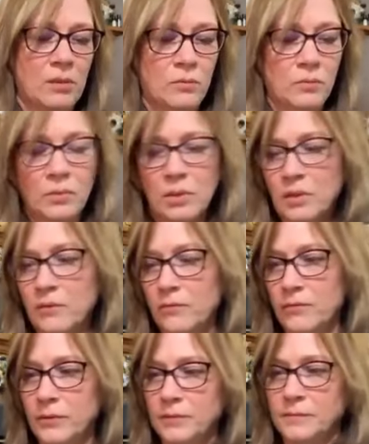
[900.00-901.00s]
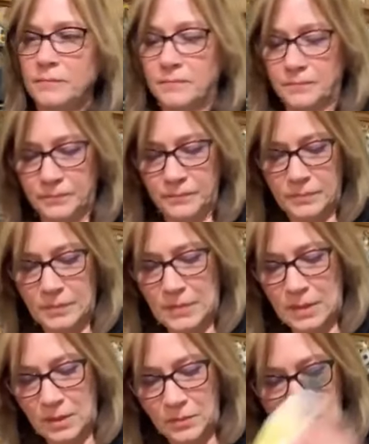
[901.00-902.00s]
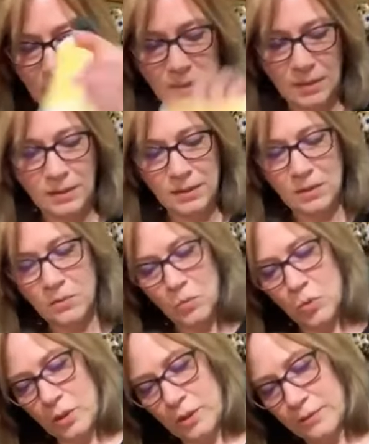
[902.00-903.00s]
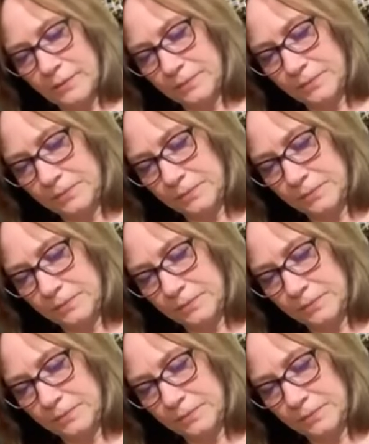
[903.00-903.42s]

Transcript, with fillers: on the roof, Need a little more.